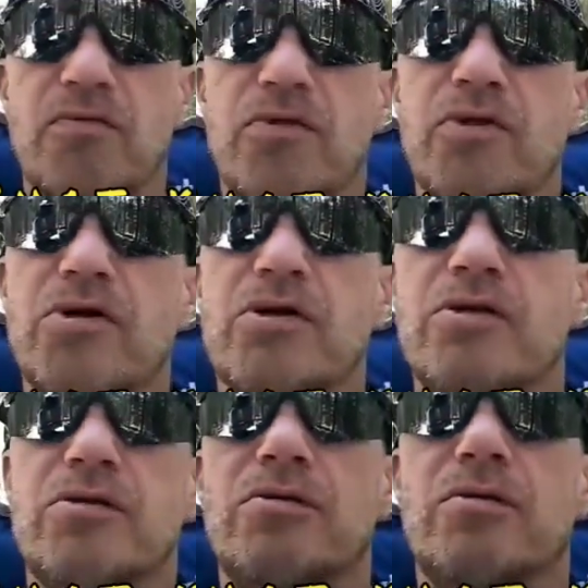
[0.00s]

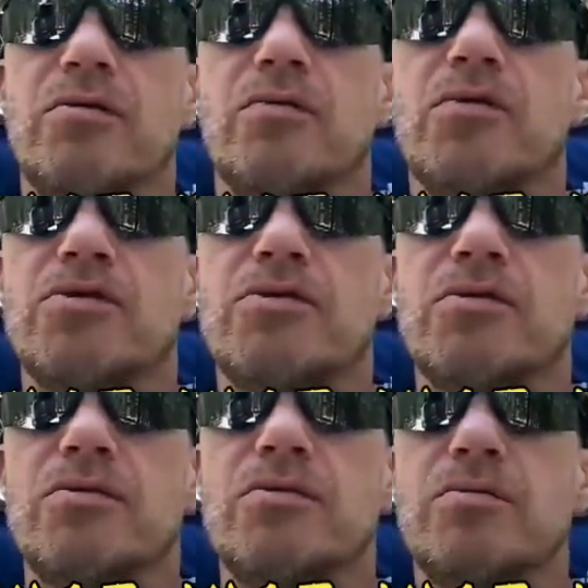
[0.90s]
Learn what
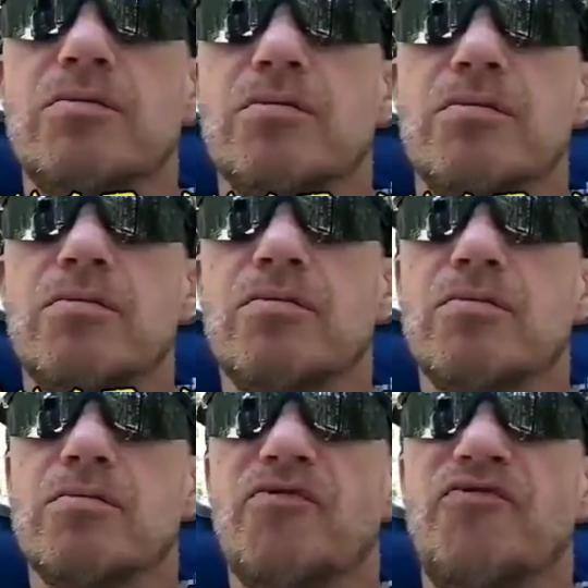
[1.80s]
you
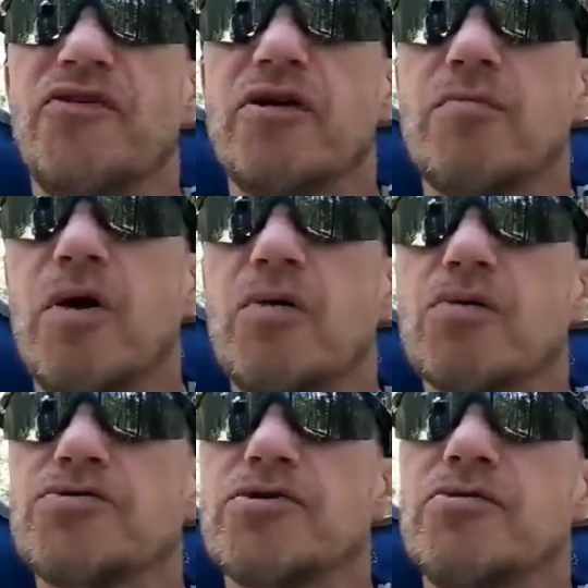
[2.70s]
fear
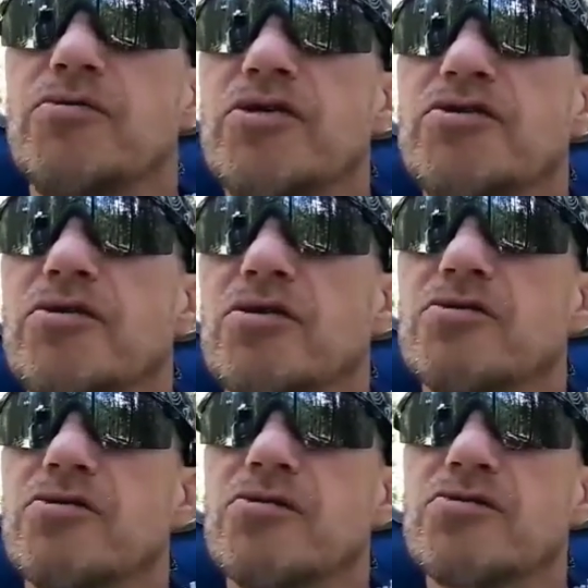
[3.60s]
most and
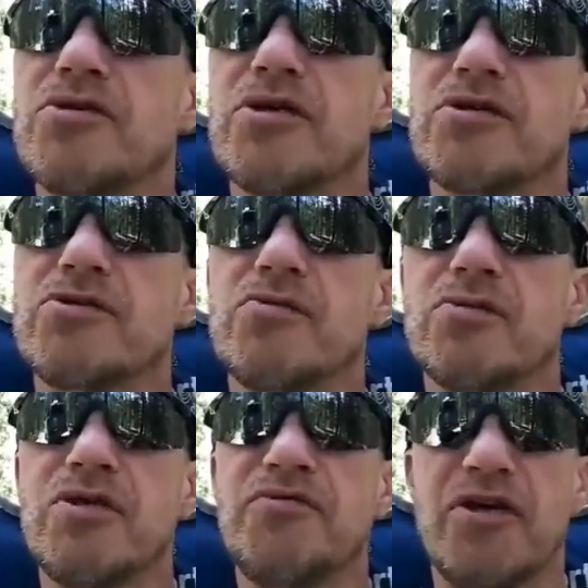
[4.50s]
research those things to
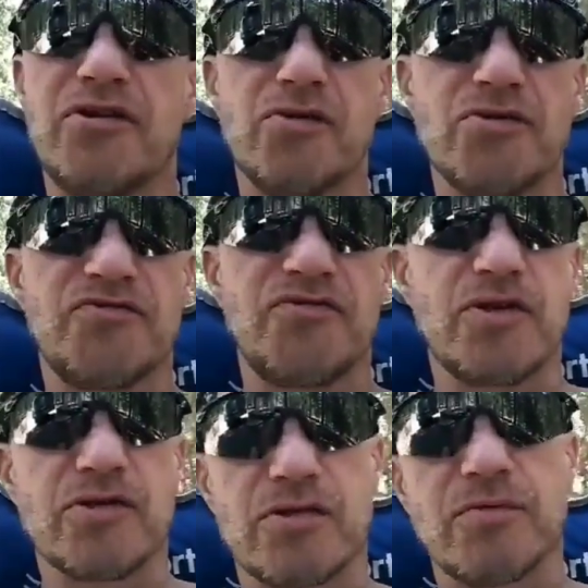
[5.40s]
alleviate those
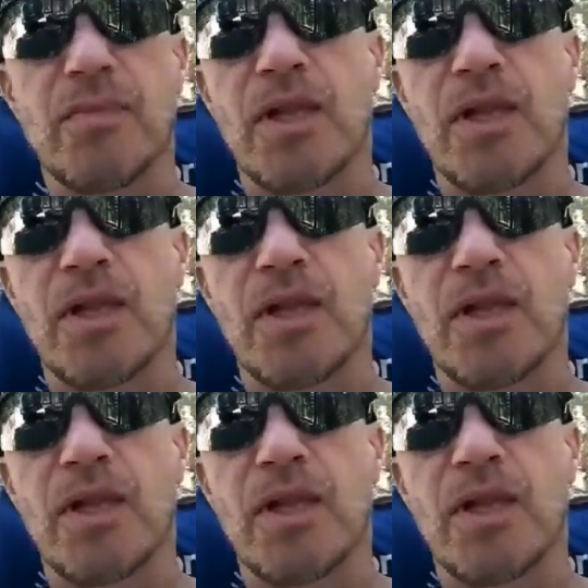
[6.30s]
fears.